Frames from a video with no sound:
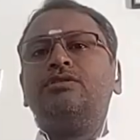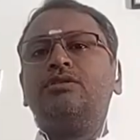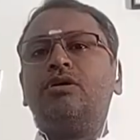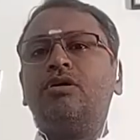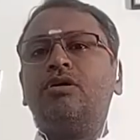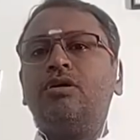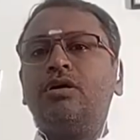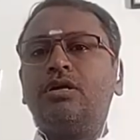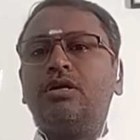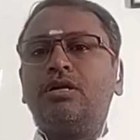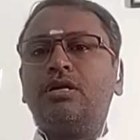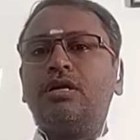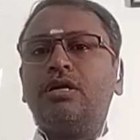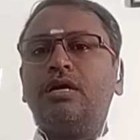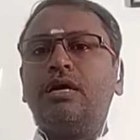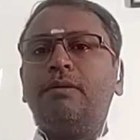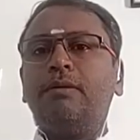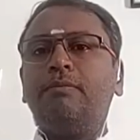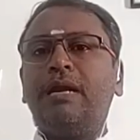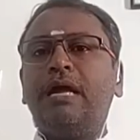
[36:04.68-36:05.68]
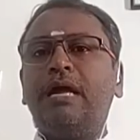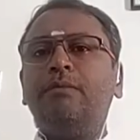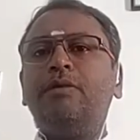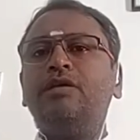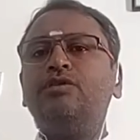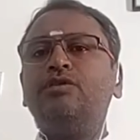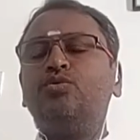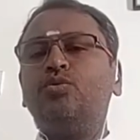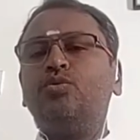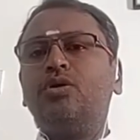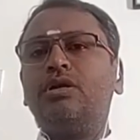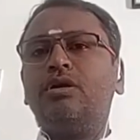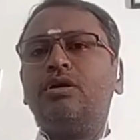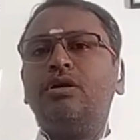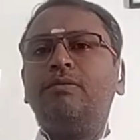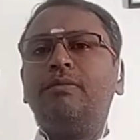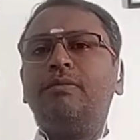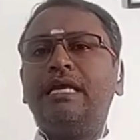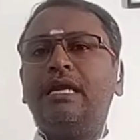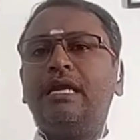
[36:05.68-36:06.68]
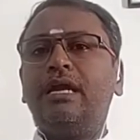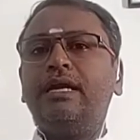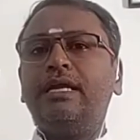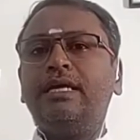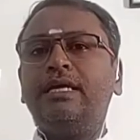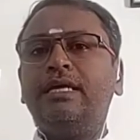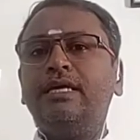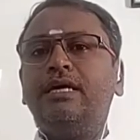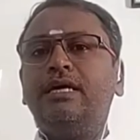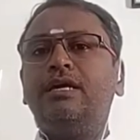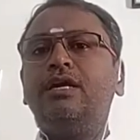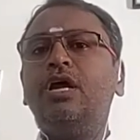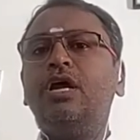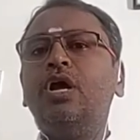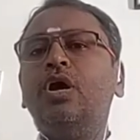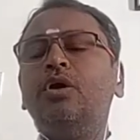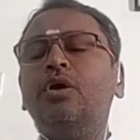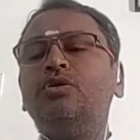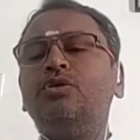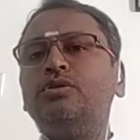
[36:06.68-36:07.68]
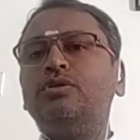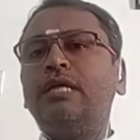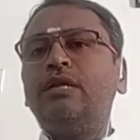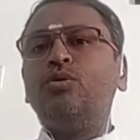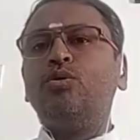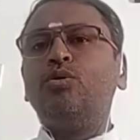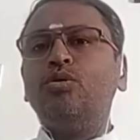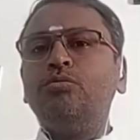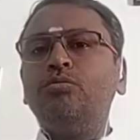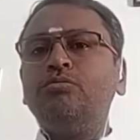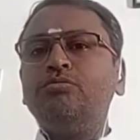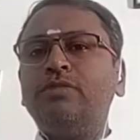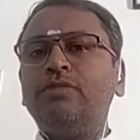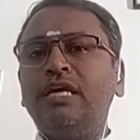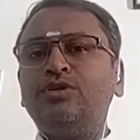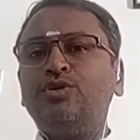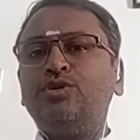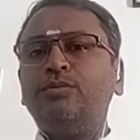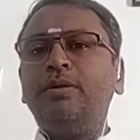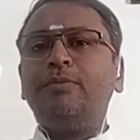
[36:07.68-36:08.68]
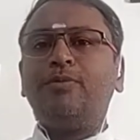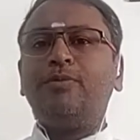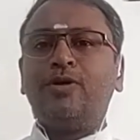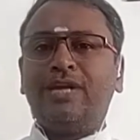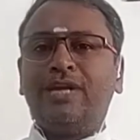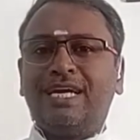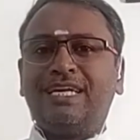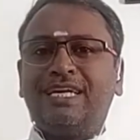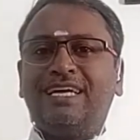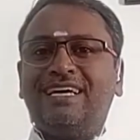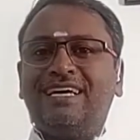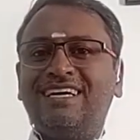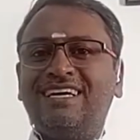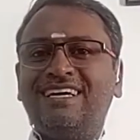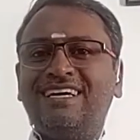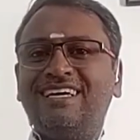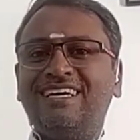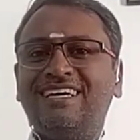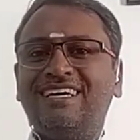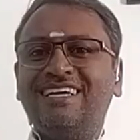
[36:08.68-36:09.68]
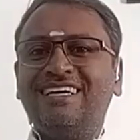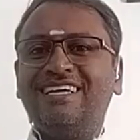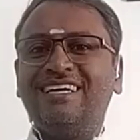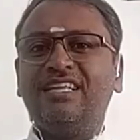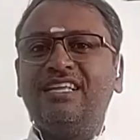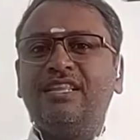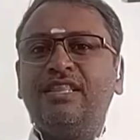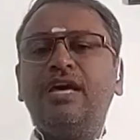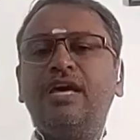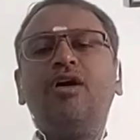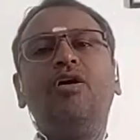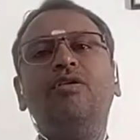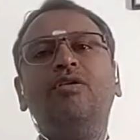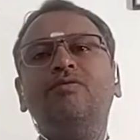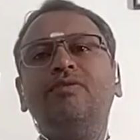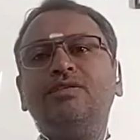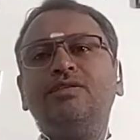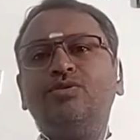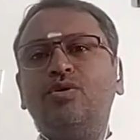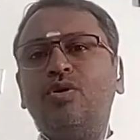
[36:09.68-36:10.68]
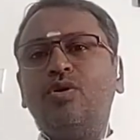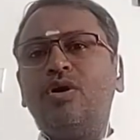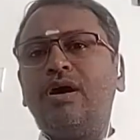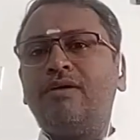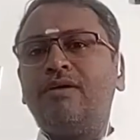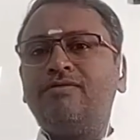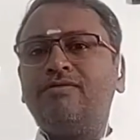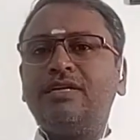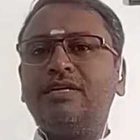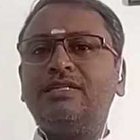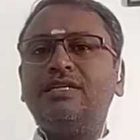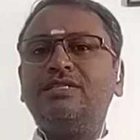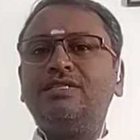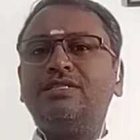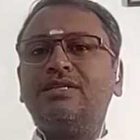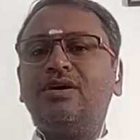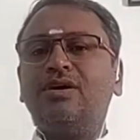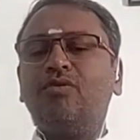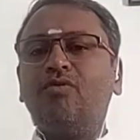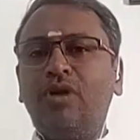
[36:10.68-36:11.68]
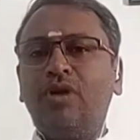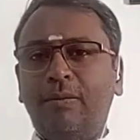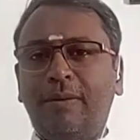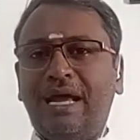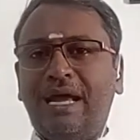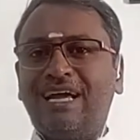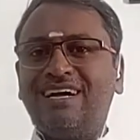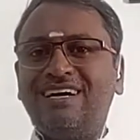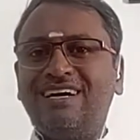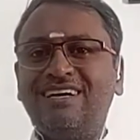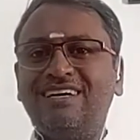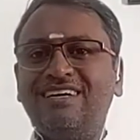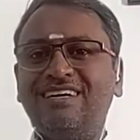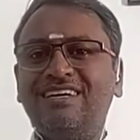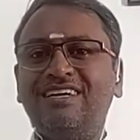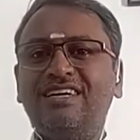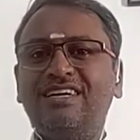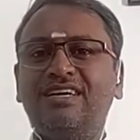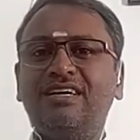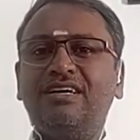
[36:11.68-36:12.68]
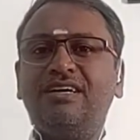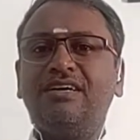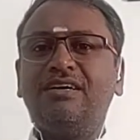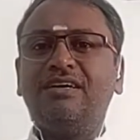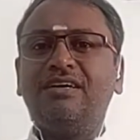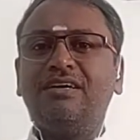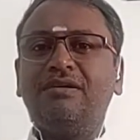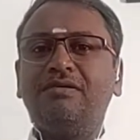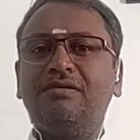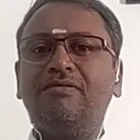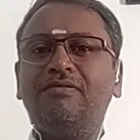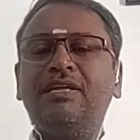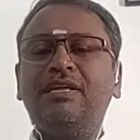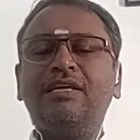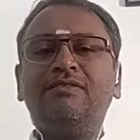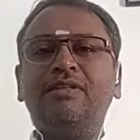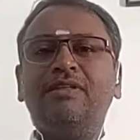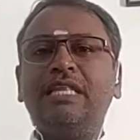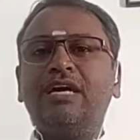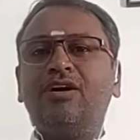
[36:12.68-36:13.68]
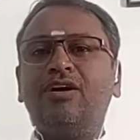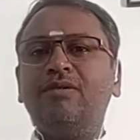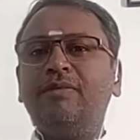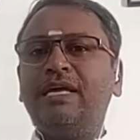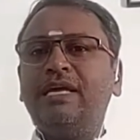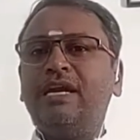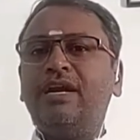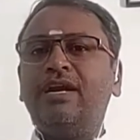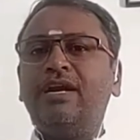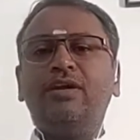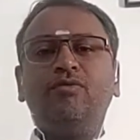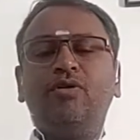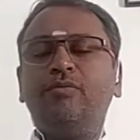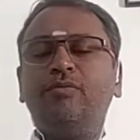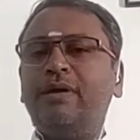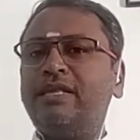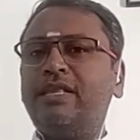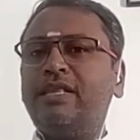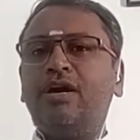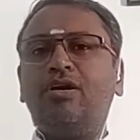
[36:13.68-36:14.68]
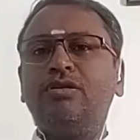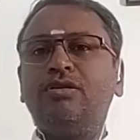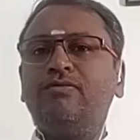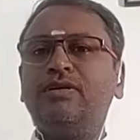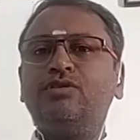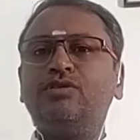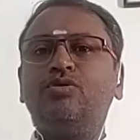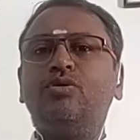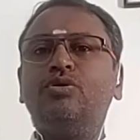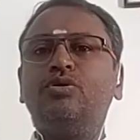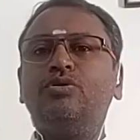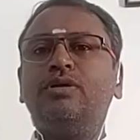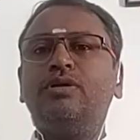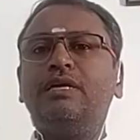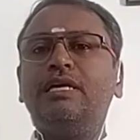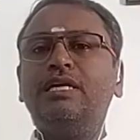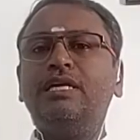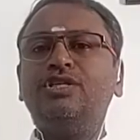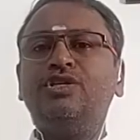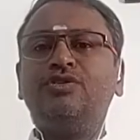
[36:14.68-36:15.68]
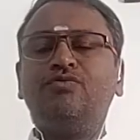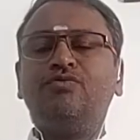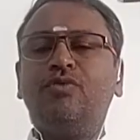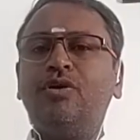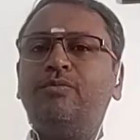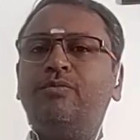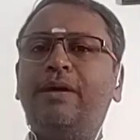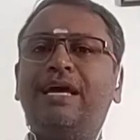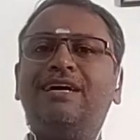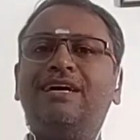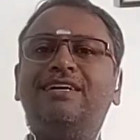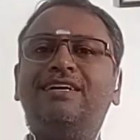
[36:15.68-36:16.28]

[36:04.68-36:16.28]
or Brahmins, who are all minority here, then whom they should be protecting? They always go after this vote bank. When they call minority vote bank, they always go to the religious vote bank.